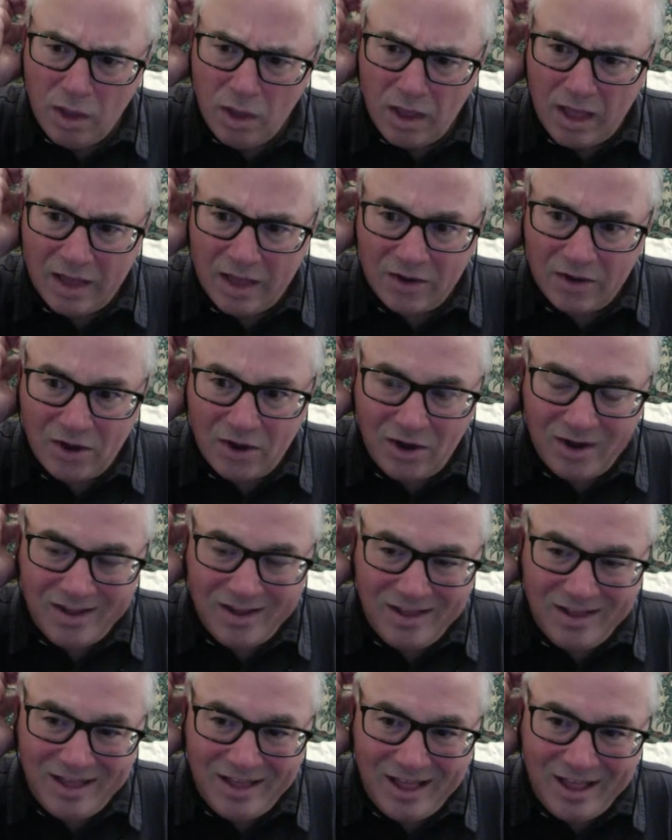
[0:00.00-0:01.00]
I got,
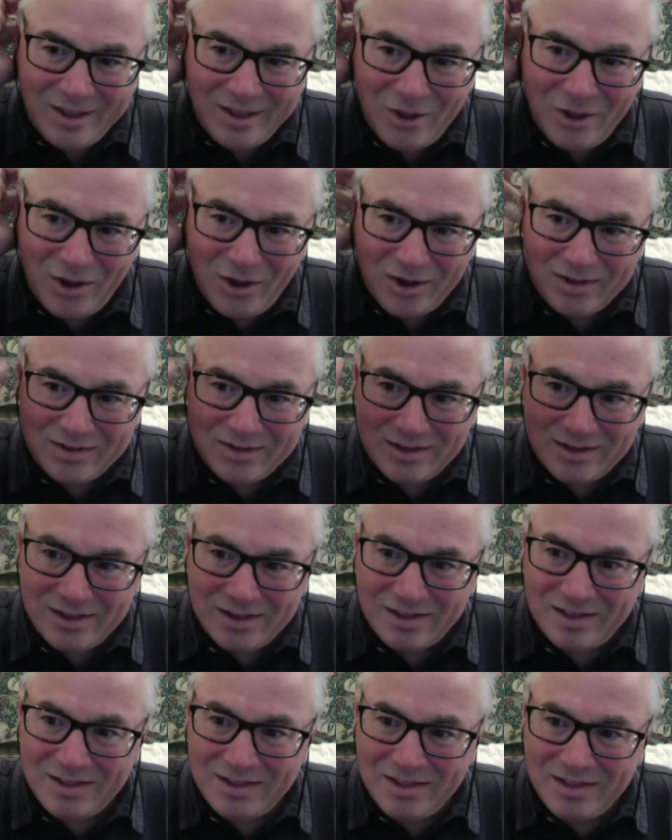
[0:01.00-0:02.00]
I got
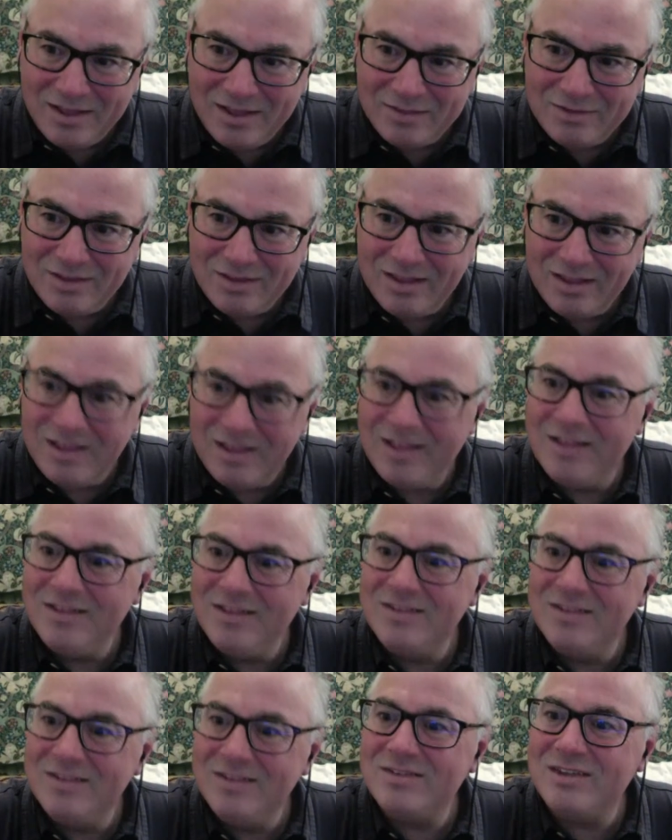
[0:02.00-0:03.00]
uh,
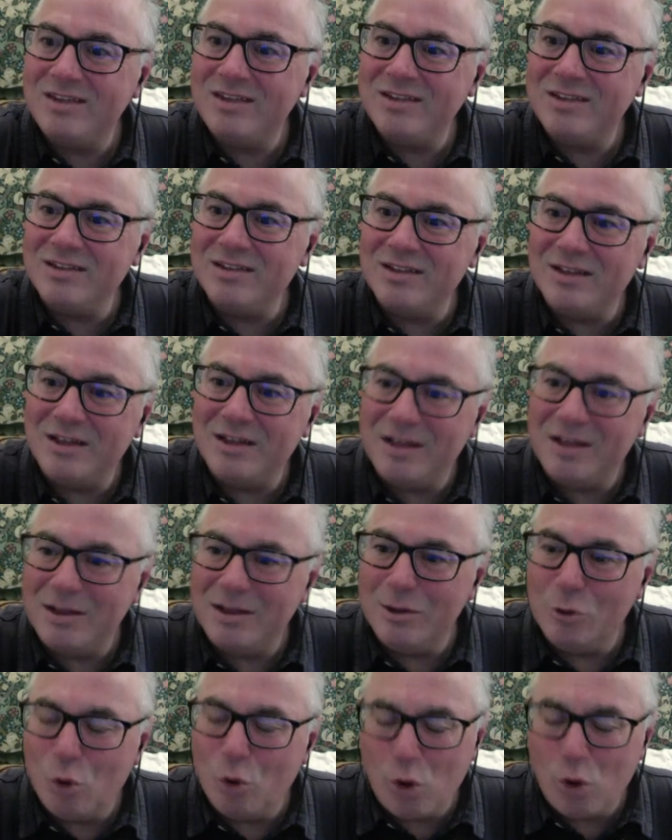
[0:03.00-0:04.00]
seeing the
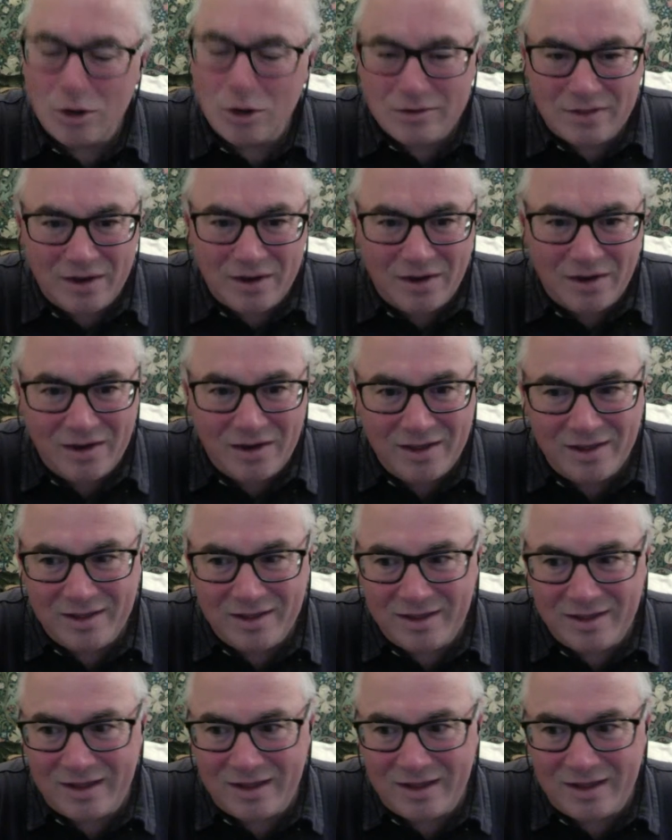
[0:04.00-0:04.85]
Lord there.